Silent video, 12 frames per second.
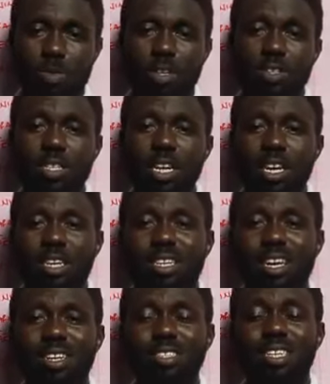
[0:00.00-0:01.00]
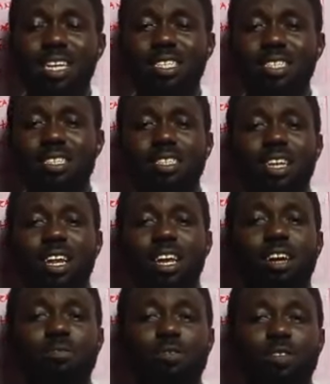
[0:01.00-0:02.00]
because there's a certain
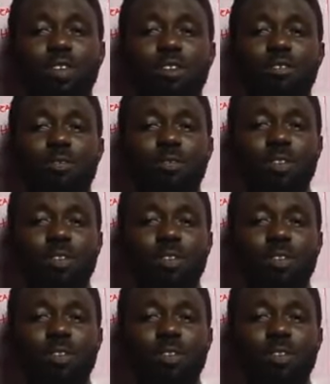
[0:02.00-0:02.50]
level of